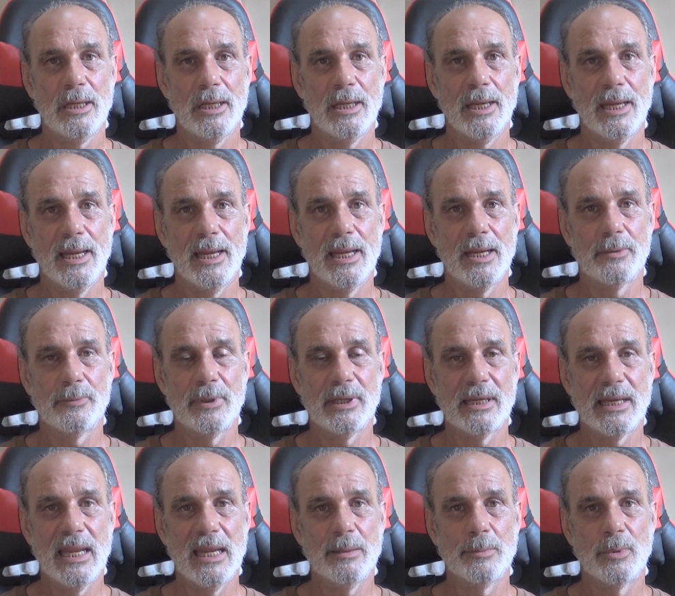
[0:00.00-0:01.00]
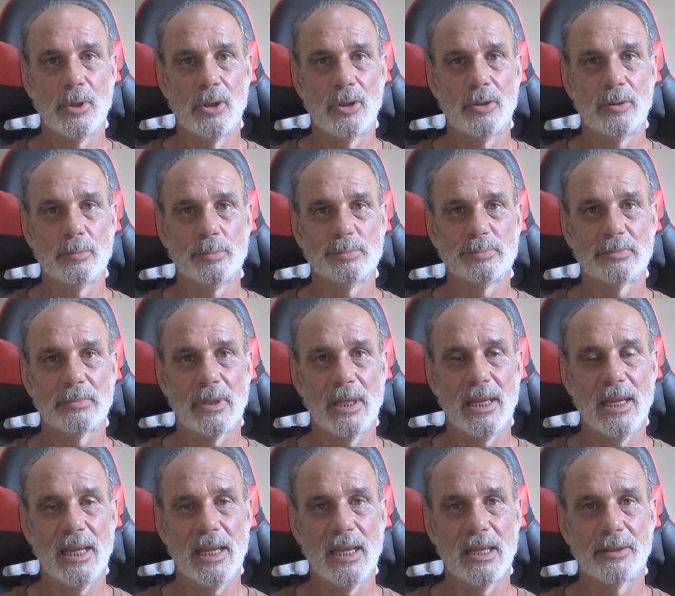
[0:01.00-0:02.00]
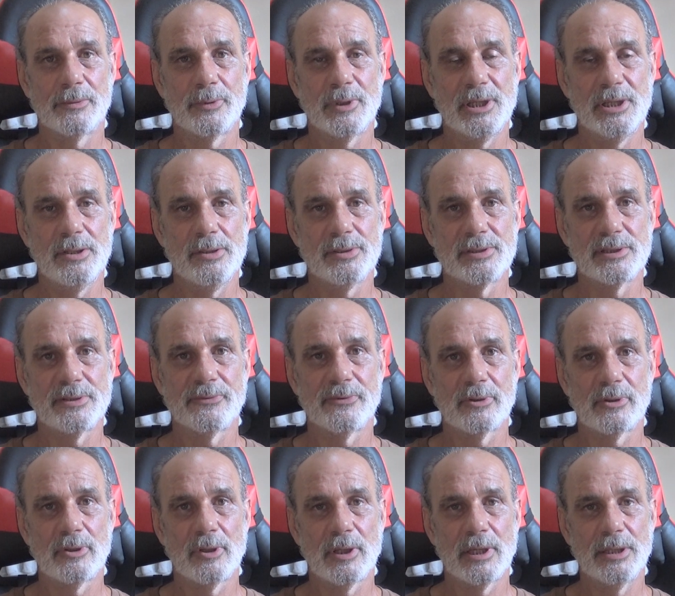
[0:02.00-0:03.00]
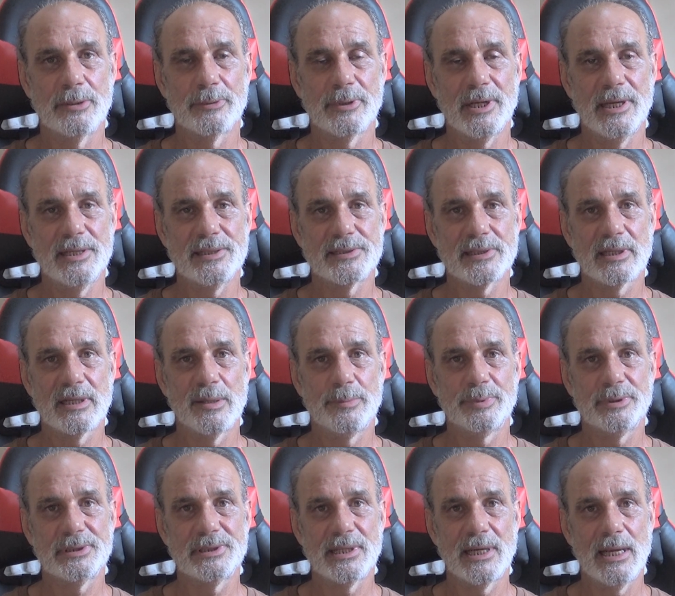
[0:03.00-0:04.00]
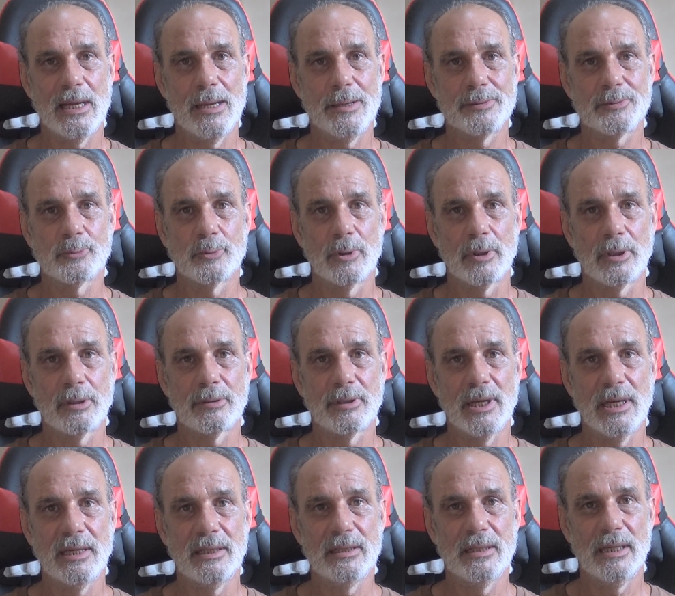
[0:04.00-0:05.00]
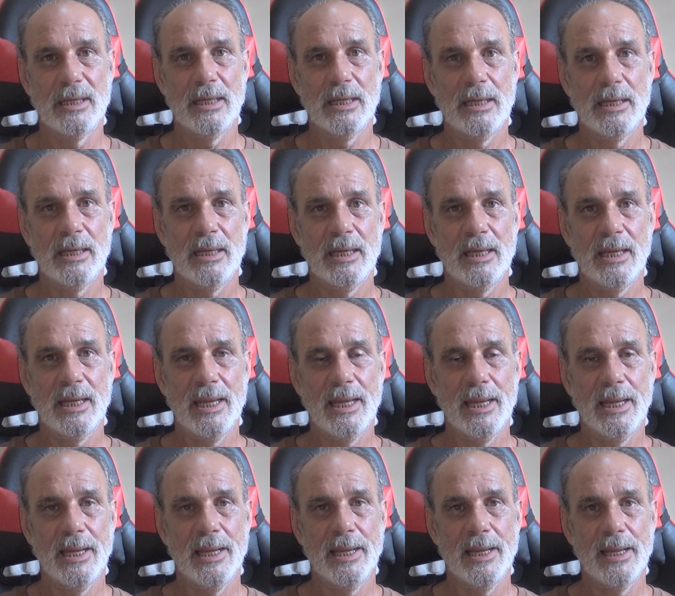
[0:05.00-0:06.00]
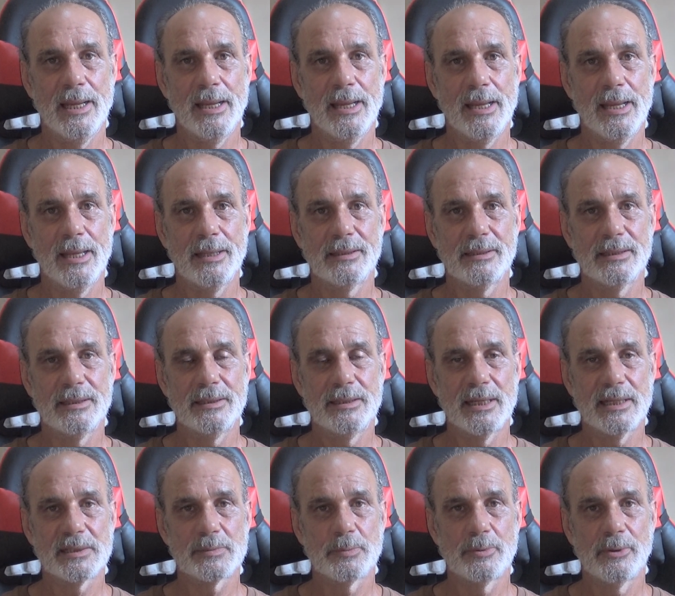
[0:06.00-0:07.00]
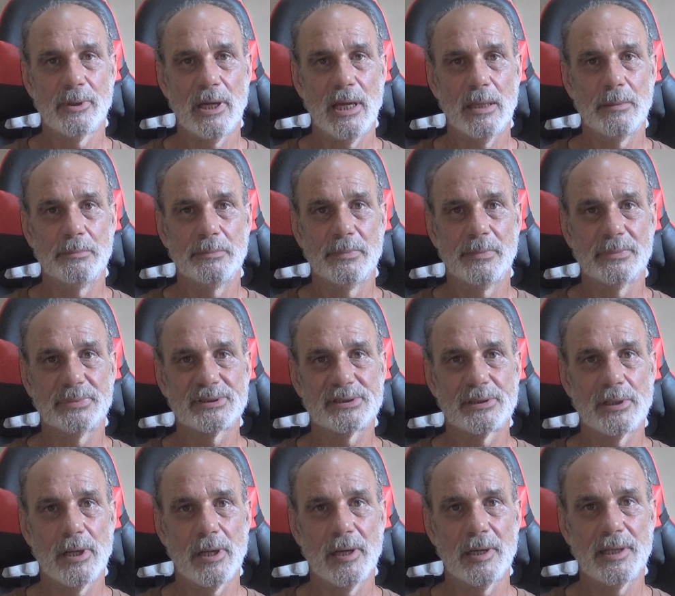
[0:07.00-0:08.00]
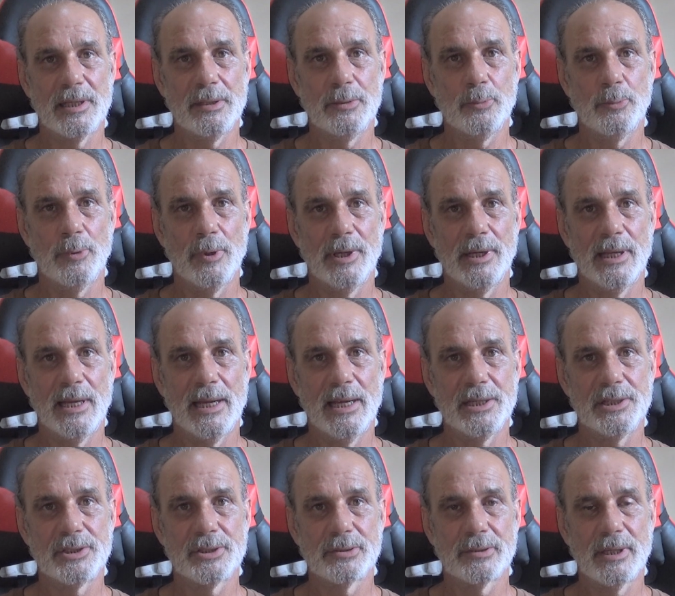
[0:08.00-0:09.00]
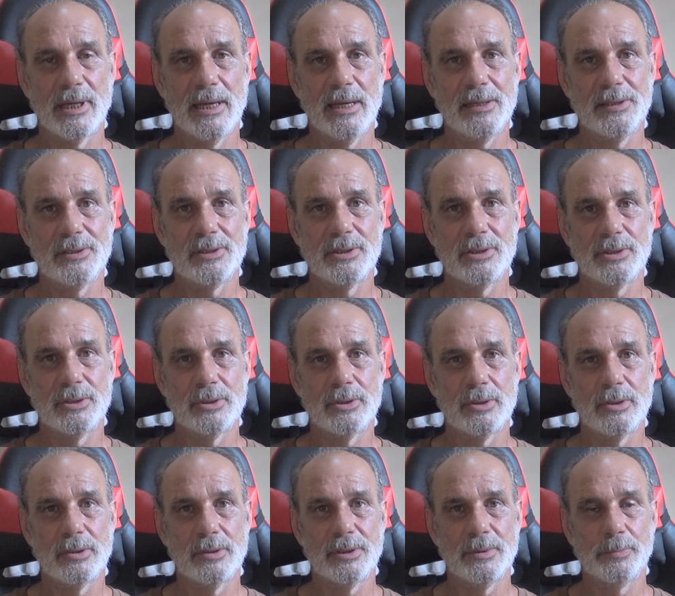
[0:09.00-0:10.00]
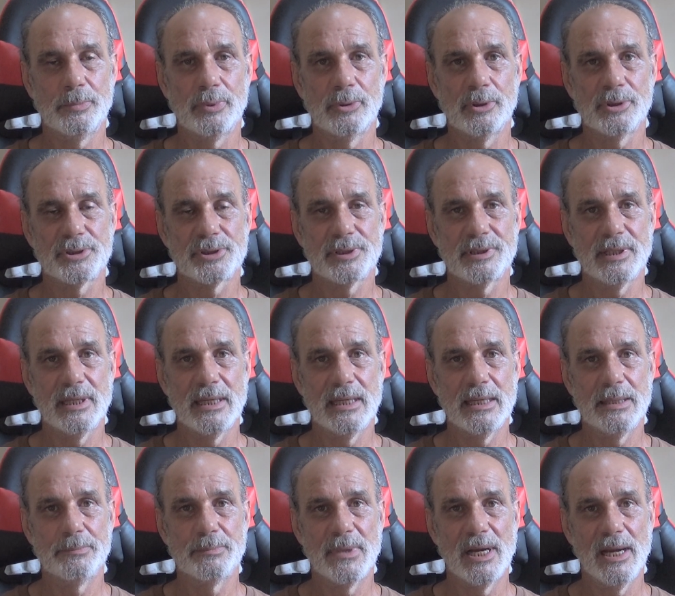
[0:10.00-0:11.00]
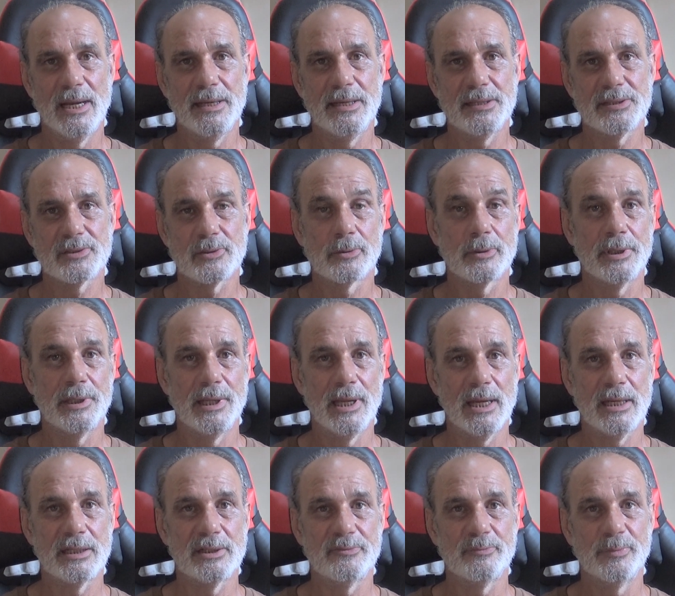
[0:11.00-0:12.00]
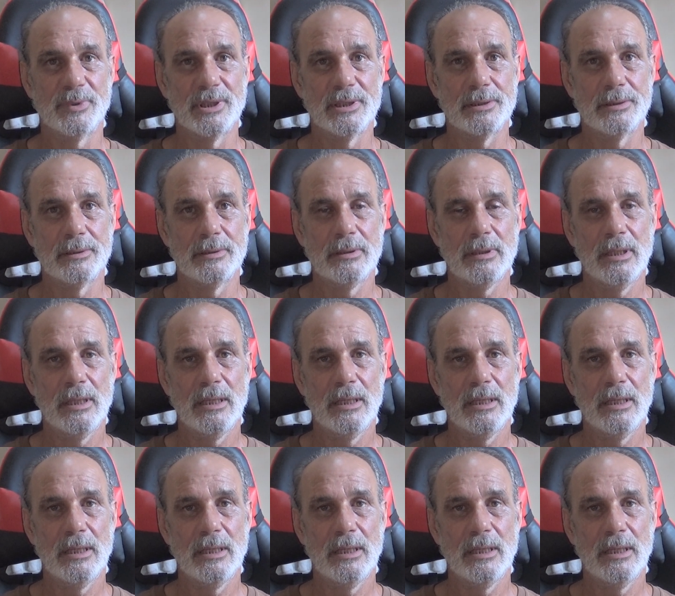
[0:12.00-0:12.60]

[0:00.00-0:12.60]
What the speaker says: and we came home and we used it for cooking rice a couple of times, worked great. And the next problem started when I tried to push the minus or negative button